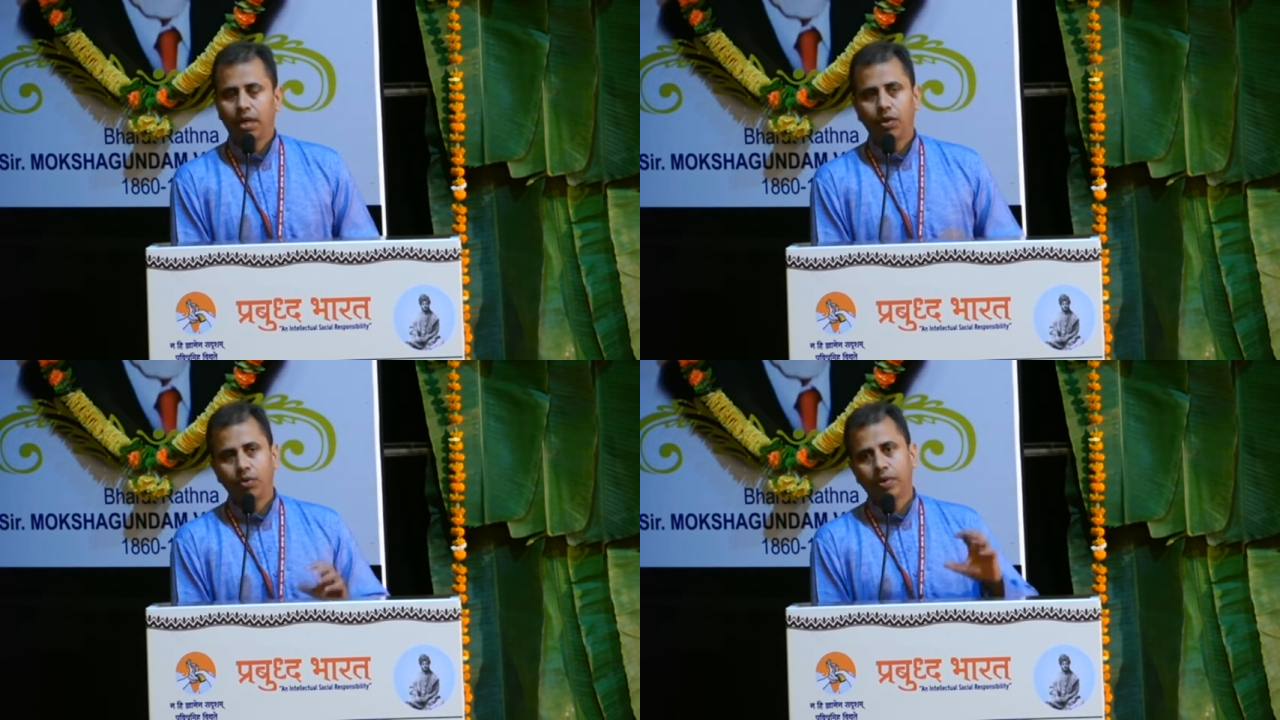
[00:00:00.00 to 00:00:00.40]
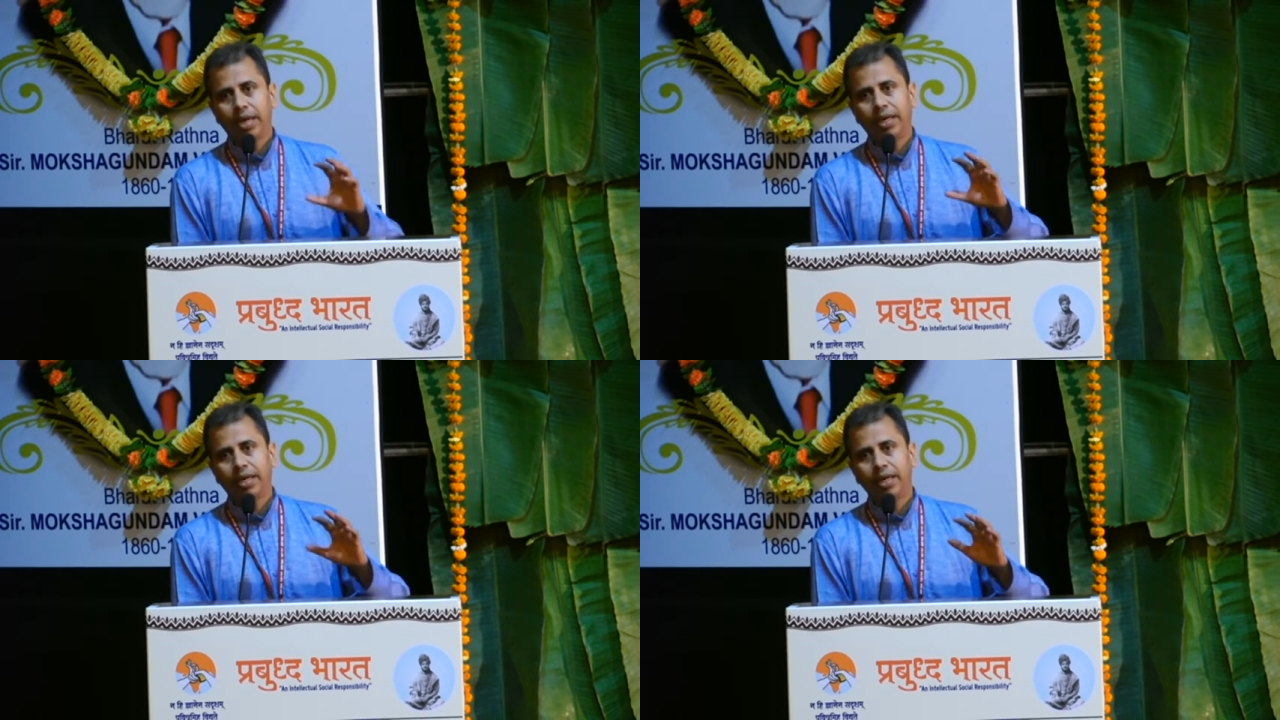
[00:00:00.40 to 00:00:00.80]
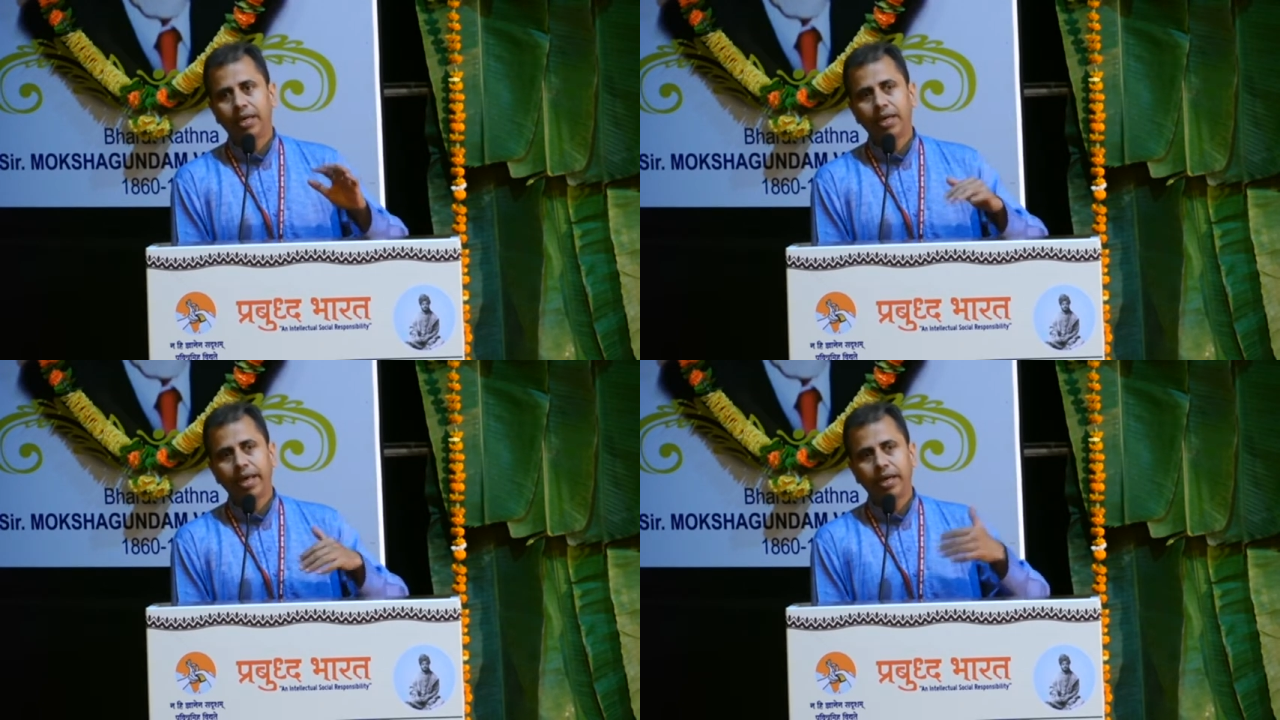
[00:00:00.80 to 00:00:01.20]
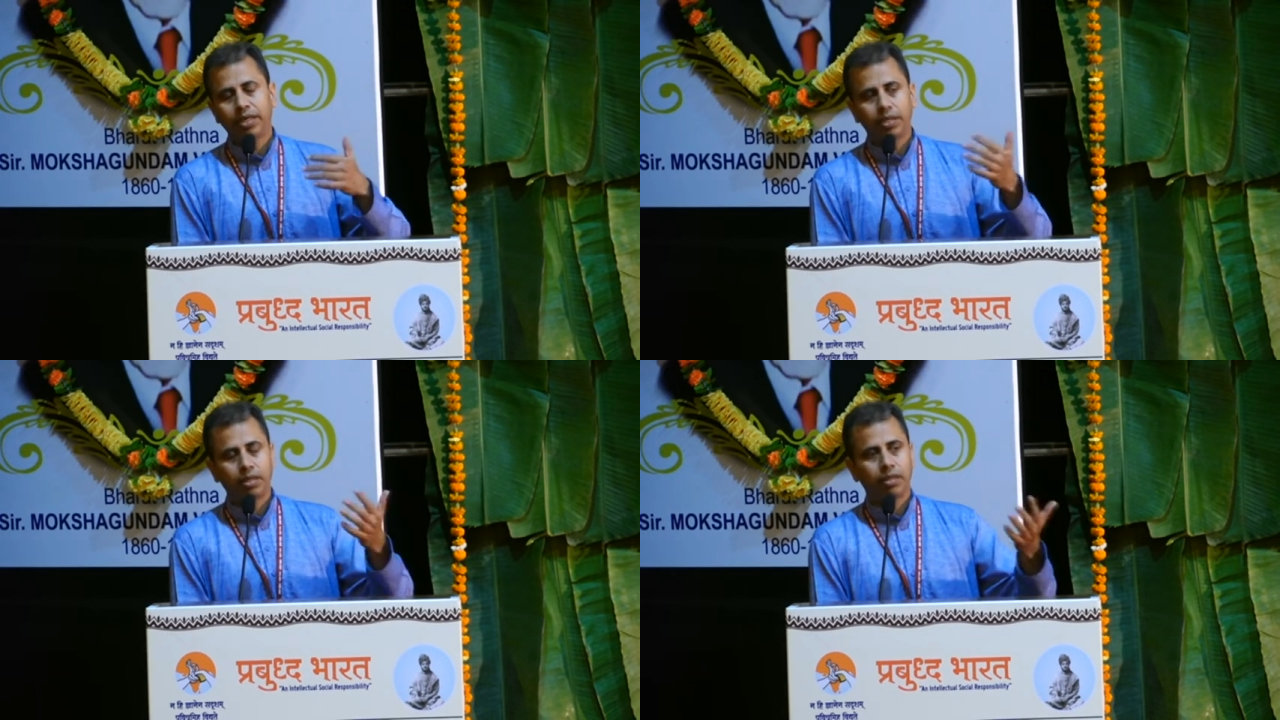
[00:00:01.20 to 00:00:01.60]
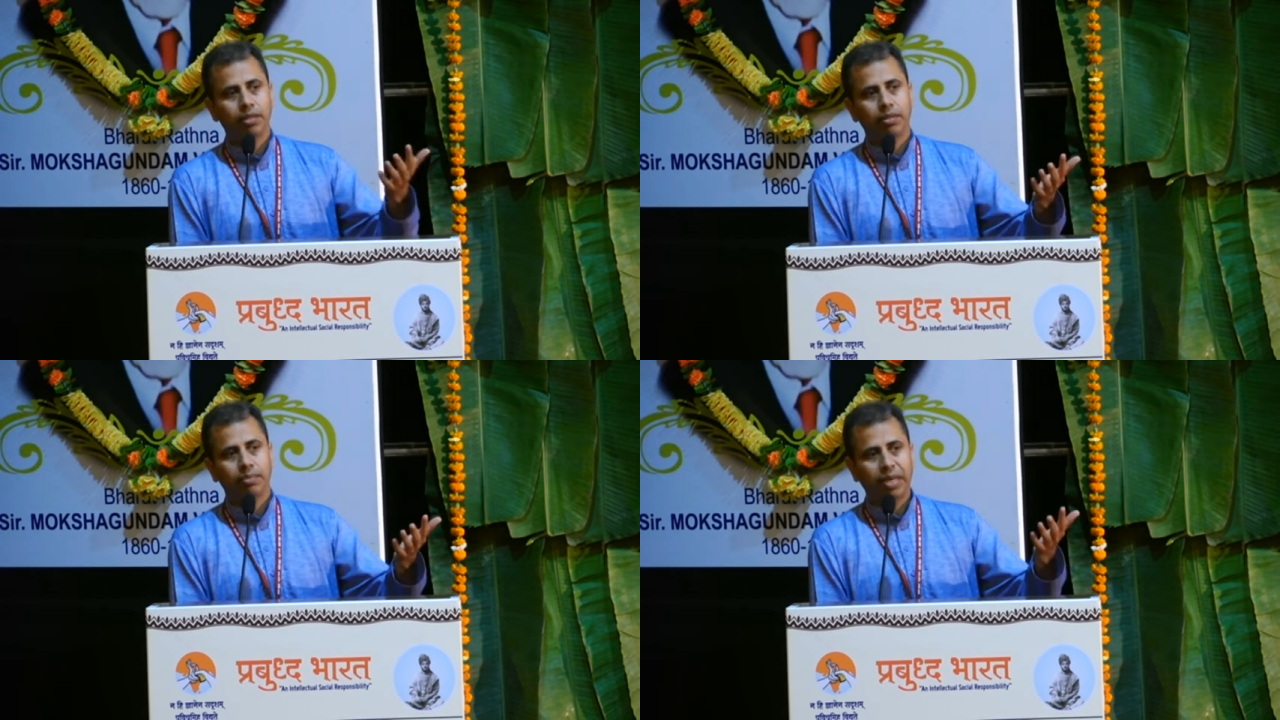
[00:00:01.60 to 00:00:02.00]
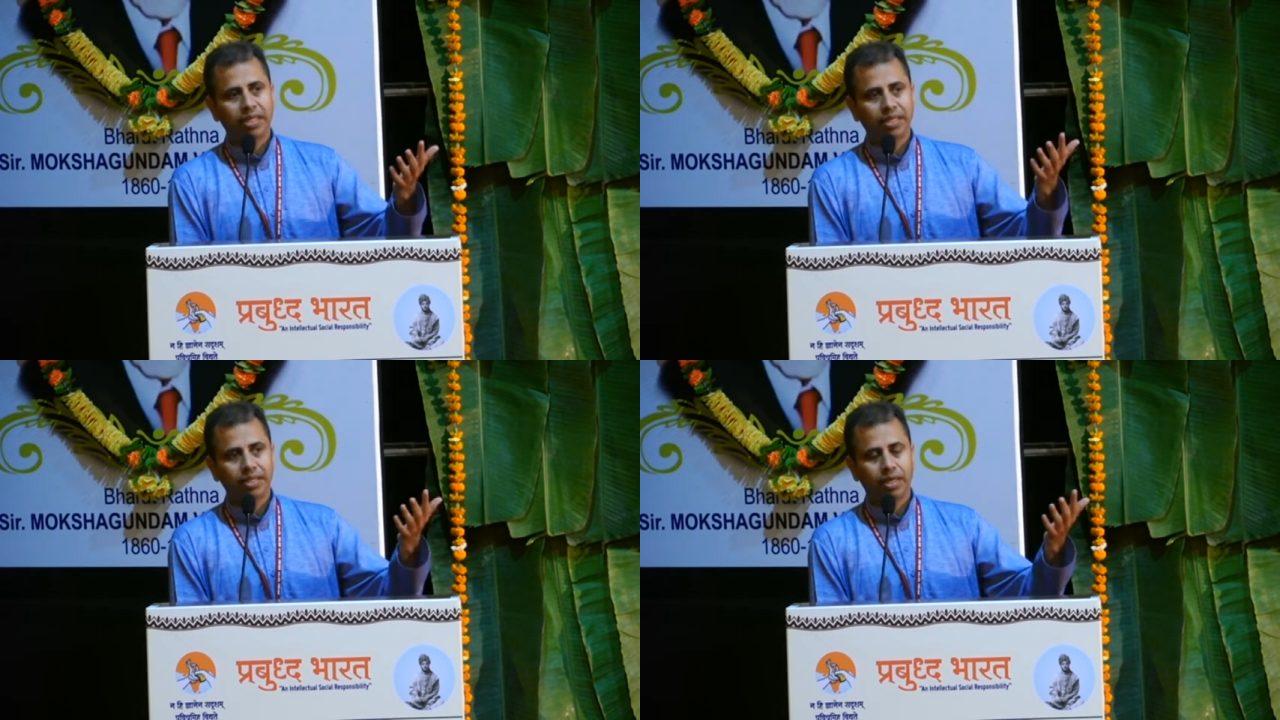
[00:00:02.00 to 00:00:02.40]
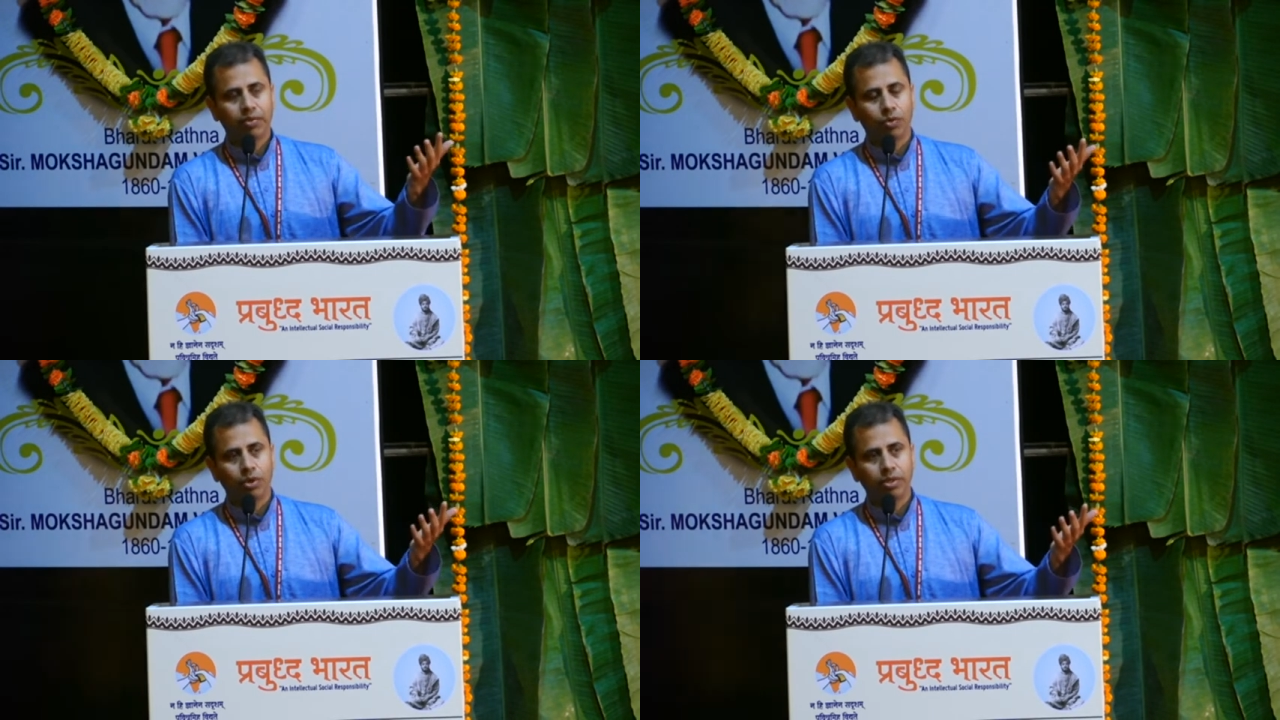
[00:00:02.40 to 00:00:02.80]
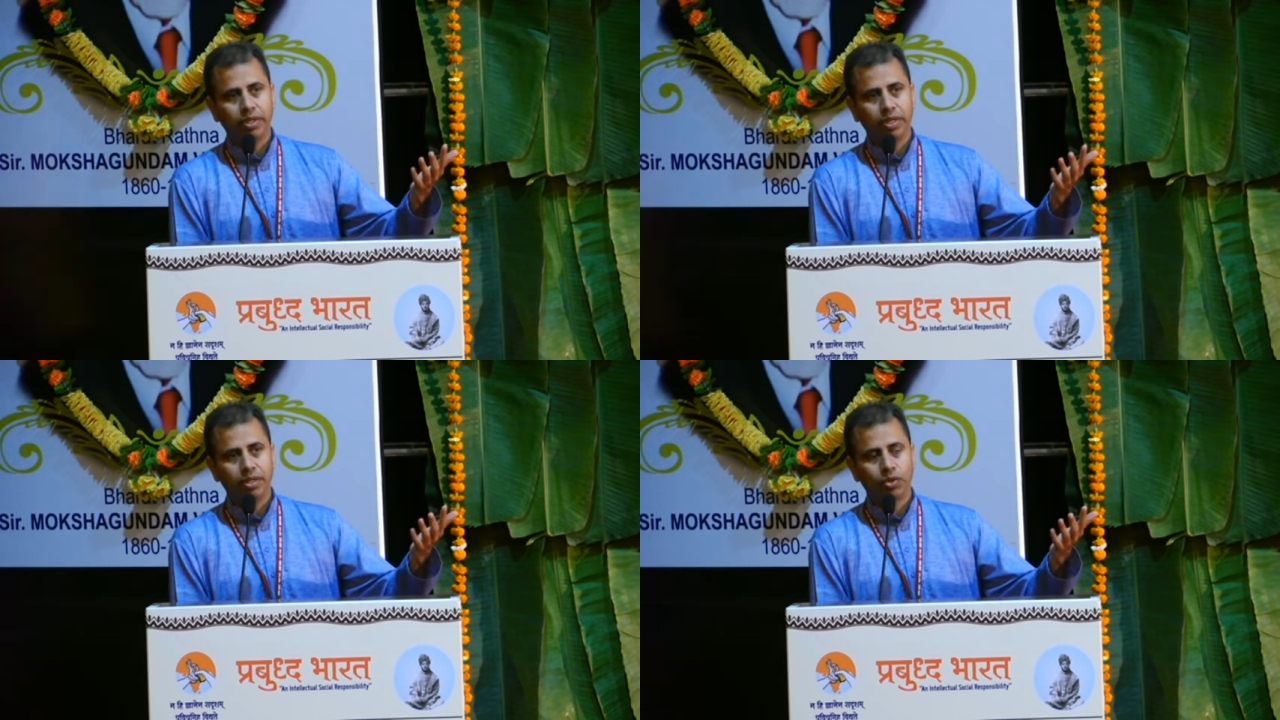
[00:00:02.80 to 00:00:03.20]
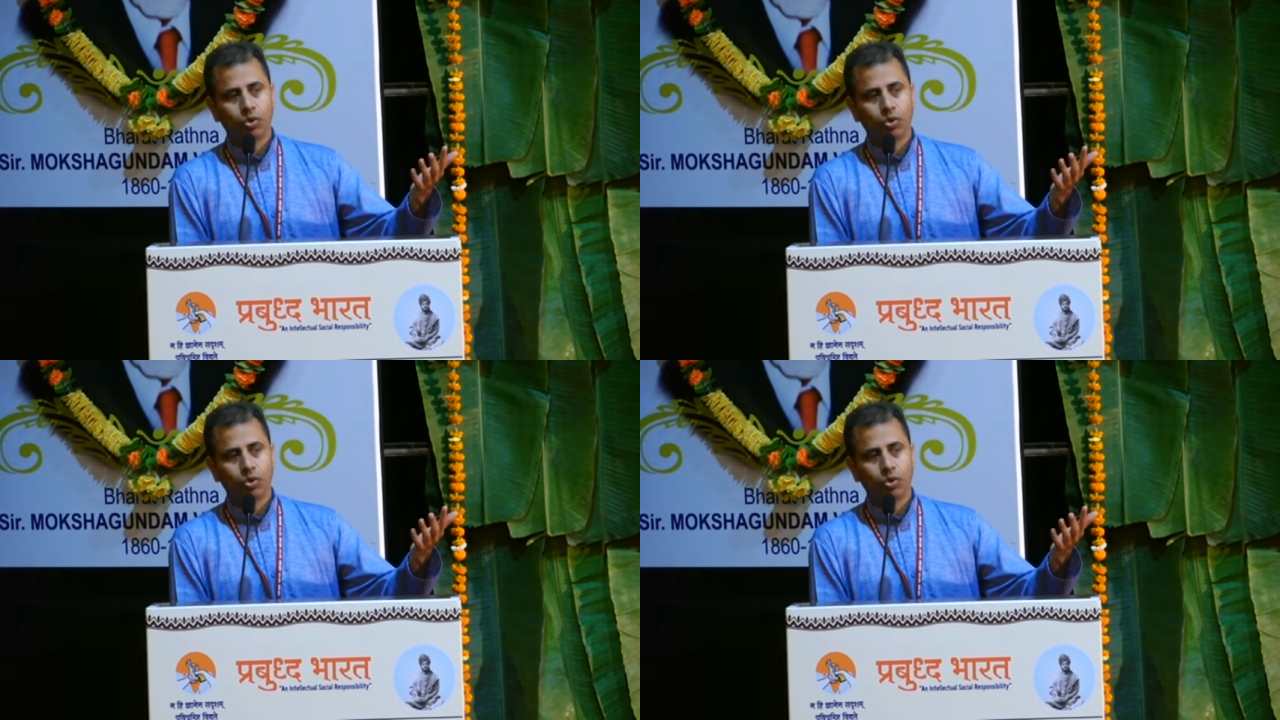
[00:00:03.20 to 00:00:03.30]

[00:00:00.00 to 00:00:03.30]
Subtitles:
Now, an indirect message that was that